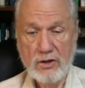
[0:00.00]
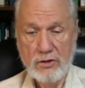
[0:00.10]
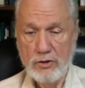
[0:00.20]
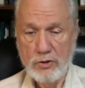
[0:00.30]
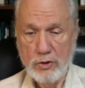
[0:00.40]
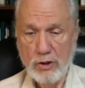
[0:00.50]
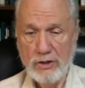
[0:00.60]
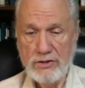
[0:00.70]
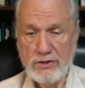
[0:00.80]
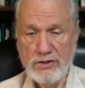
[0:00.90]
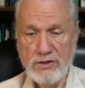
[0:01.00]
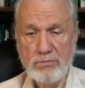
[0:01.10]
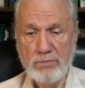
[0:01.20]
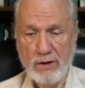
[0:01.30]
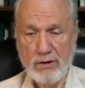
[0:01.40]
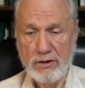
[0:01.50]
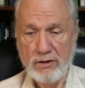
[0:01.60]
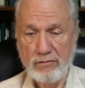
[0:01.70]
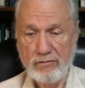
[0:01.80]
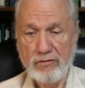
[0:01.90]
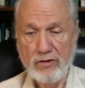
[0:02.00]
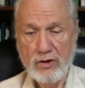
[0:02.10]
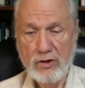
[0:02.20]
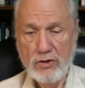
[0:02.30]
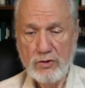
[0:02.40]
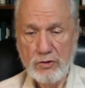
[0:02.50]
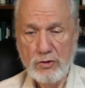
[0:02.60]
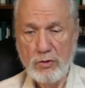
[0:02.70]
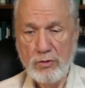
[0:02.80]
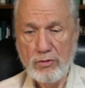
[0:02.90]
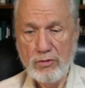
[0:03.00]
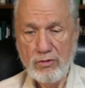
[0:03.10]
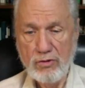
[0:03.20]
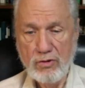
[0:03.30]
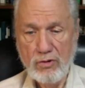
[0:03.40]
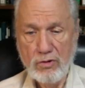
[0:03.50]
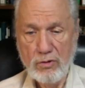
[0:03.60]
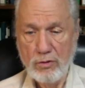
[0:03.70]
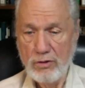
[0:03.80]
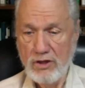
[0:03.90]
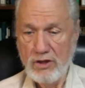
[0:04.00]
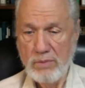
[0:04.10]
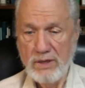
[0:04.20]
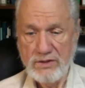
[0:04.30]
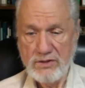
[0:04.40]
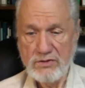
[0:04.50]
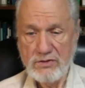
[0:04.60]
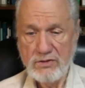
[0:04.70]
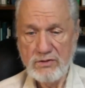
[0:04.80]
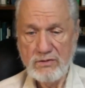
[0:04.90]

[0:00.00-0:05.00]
The choice is imperative truth or the abyss.